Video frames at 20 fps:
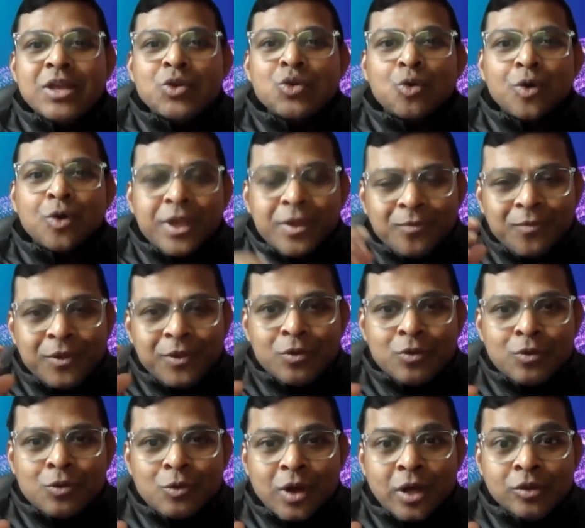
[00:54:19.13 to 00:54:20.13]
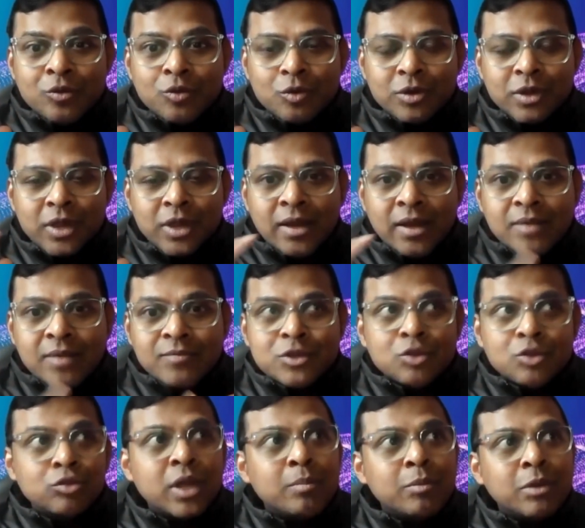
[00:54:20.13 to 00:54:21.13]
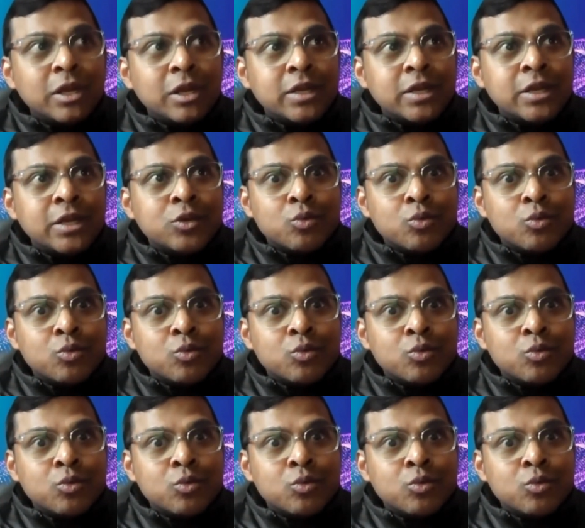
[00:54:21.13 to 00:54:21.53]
to give you that gives you the ability